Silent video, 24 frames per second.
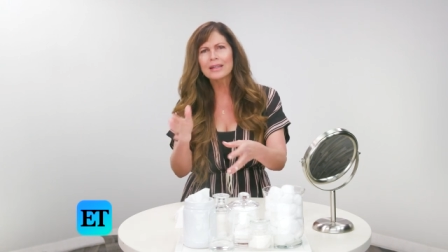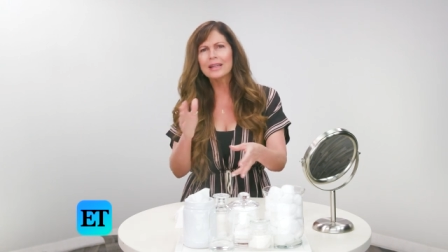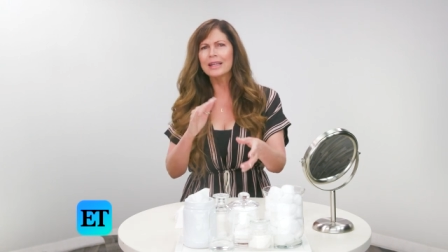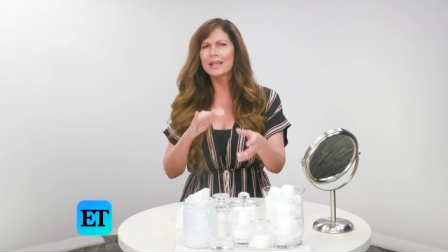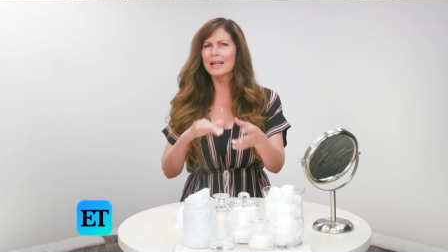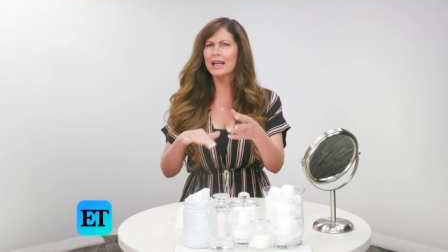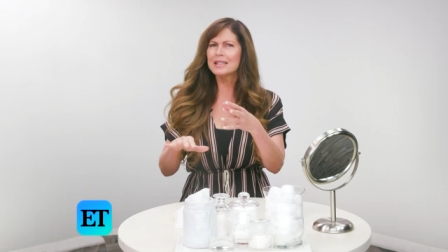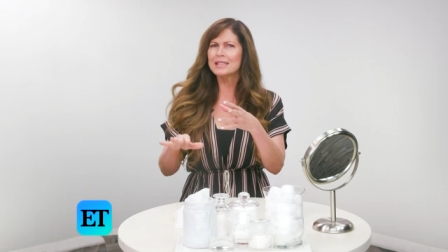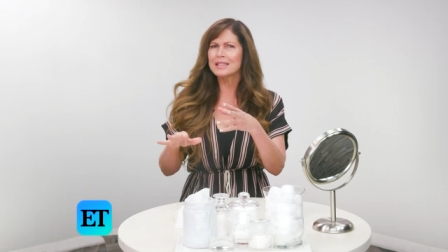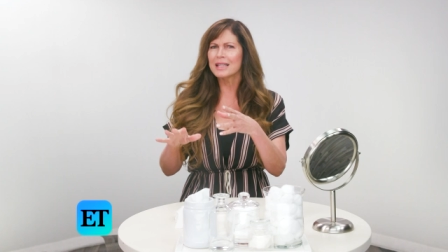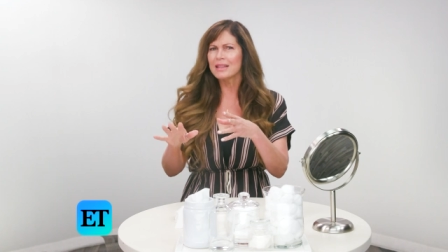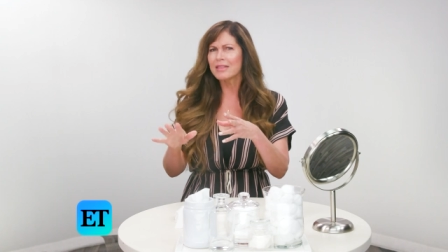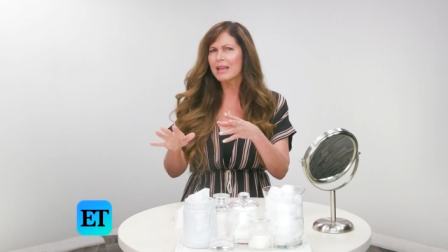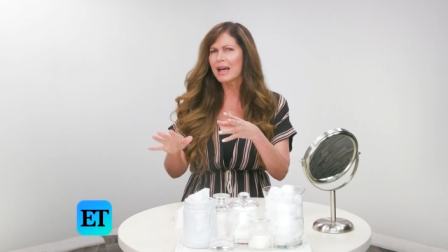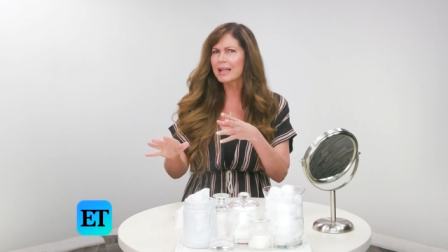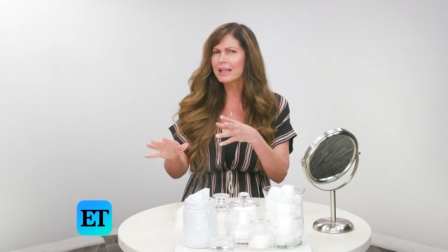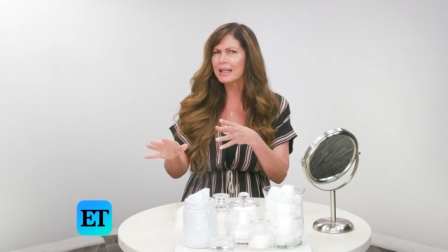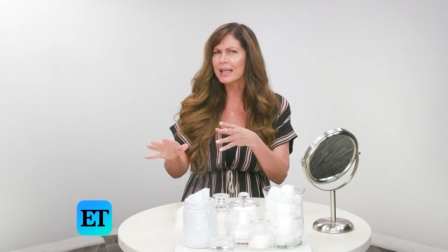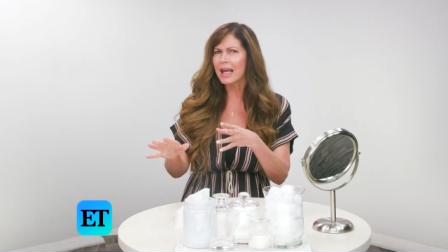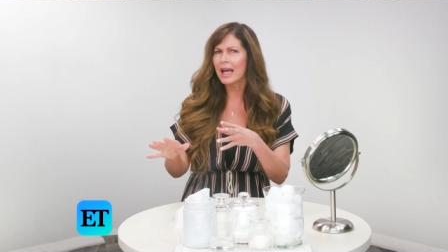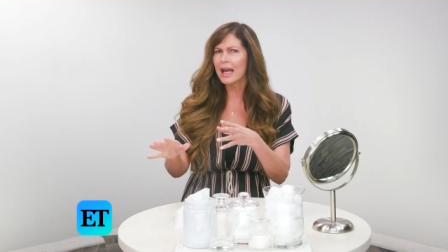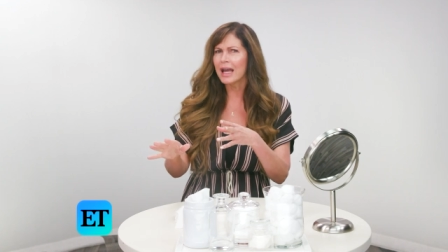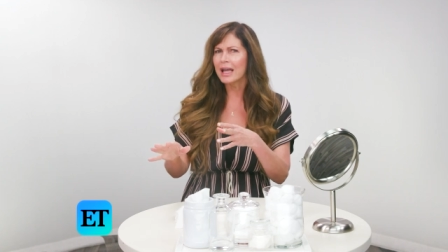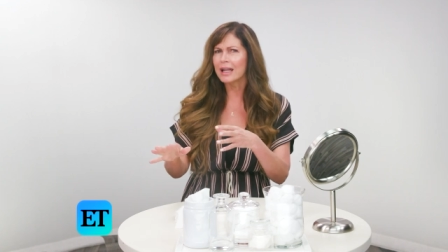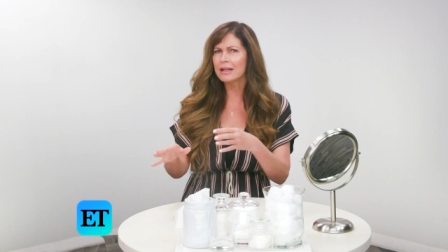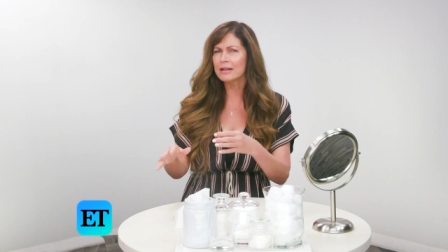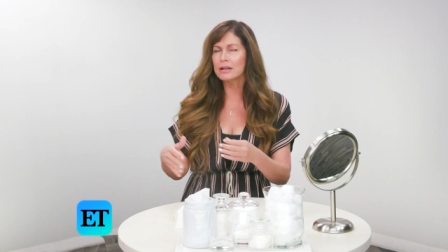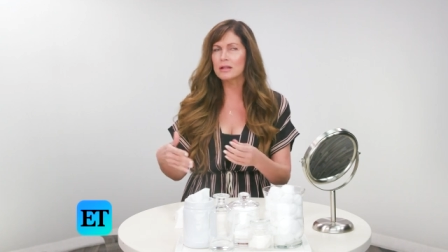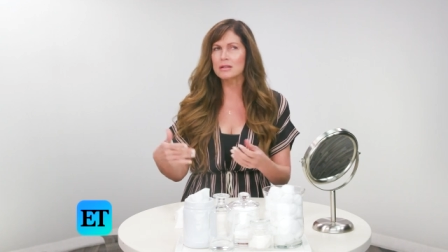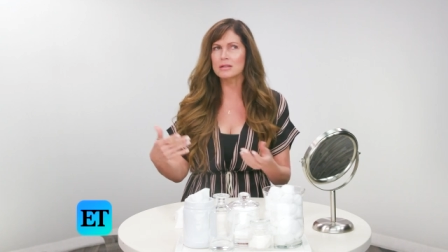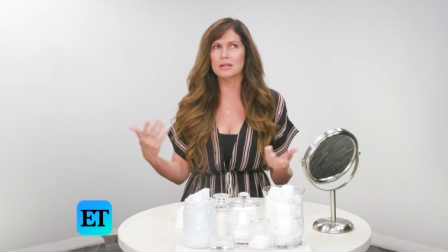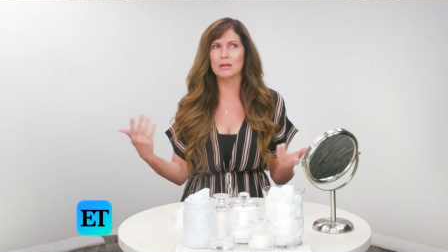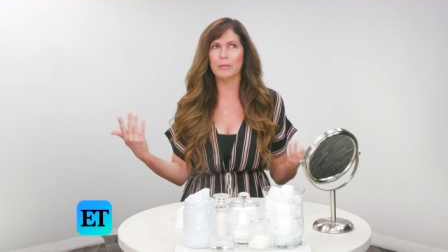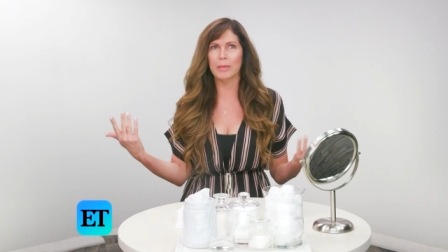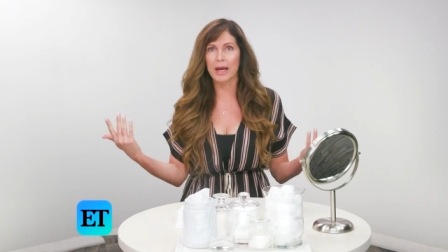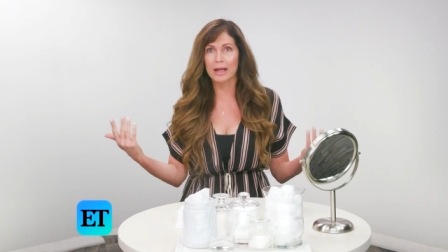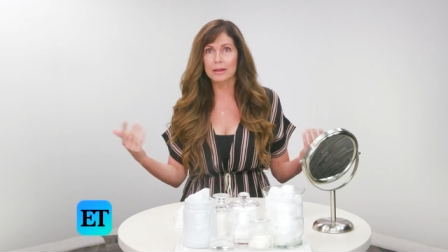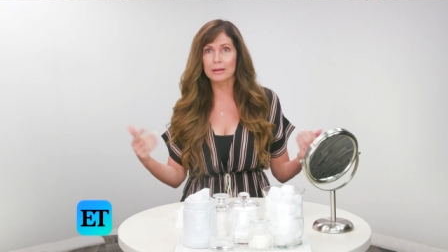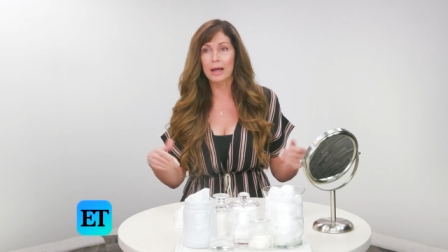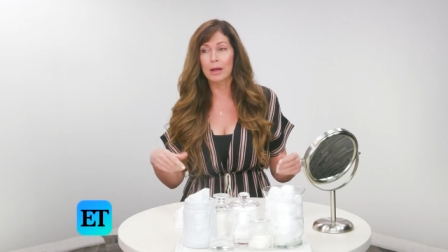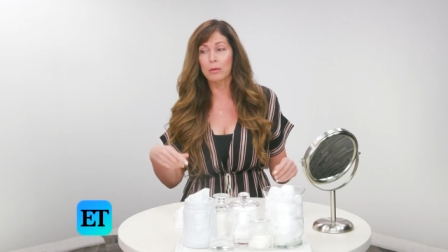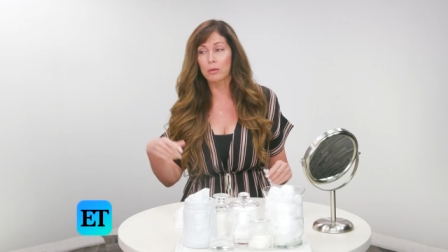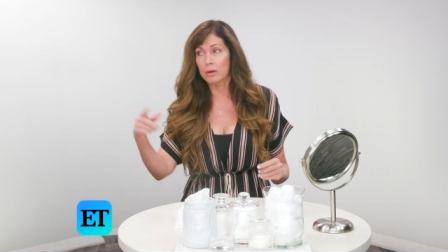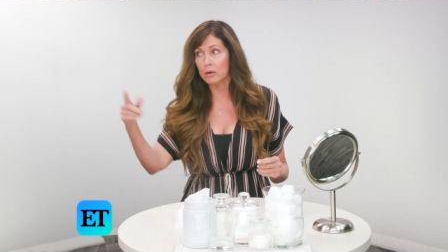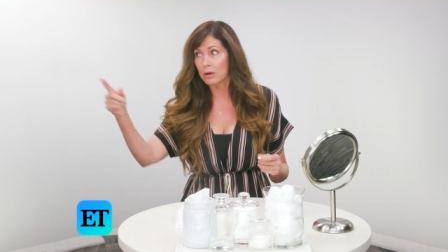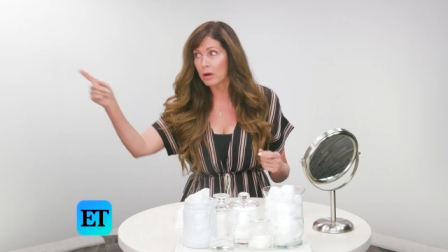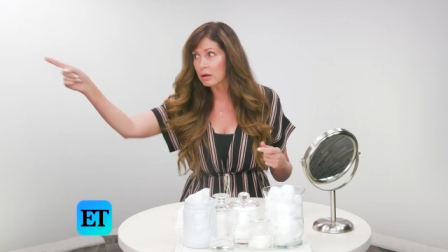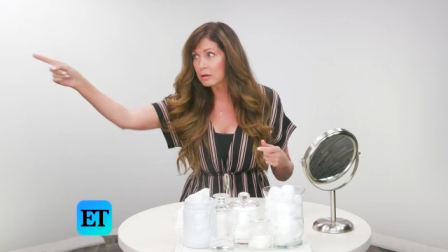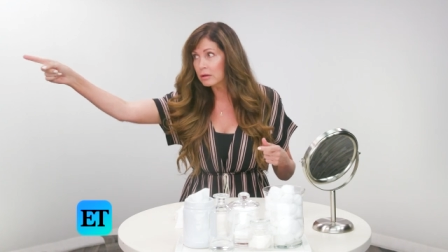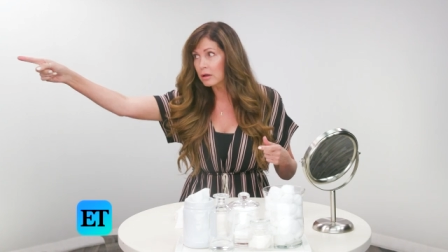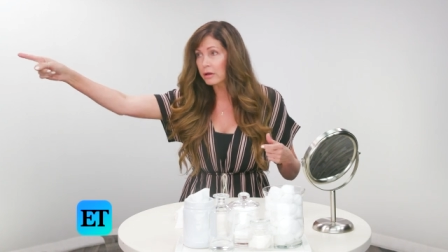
Can I say that again? Because the bad guy will